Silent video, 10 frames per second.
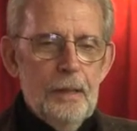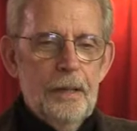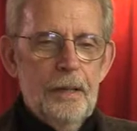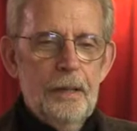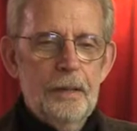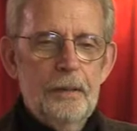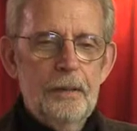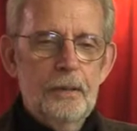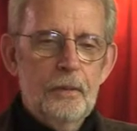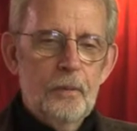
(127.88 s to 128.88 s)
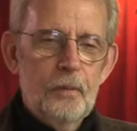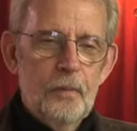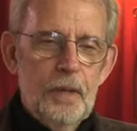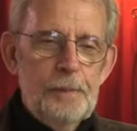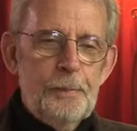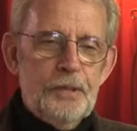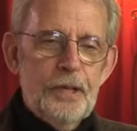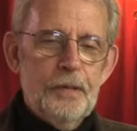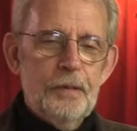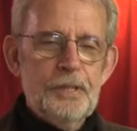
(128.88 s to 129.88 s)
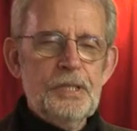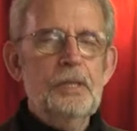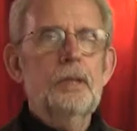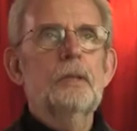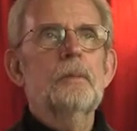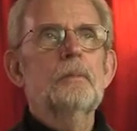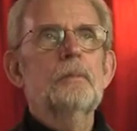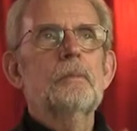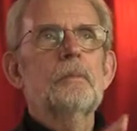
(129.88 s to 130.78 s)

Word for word: And a particular scene